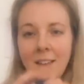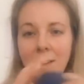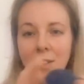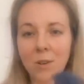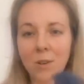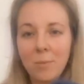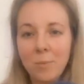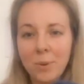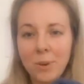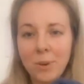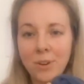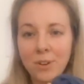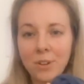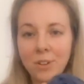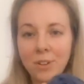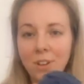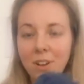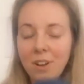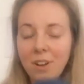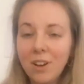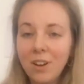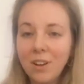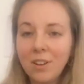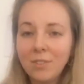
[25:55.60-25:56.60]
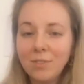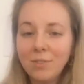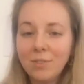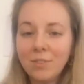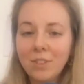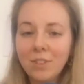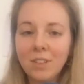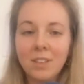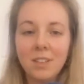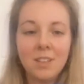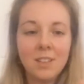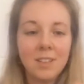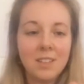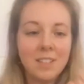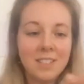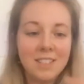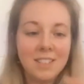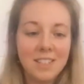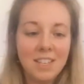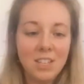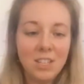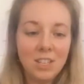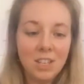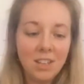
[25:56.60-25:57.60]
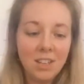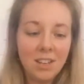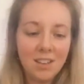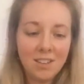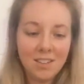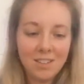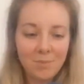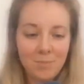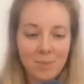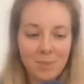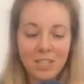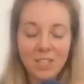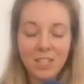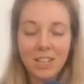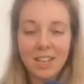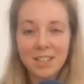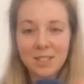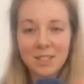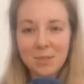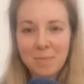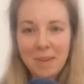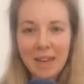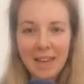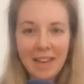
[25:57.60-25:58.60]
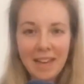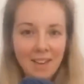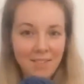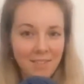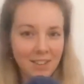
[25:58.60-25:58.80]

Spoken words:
ball of t-shirt yarn. I've managed to get some hair in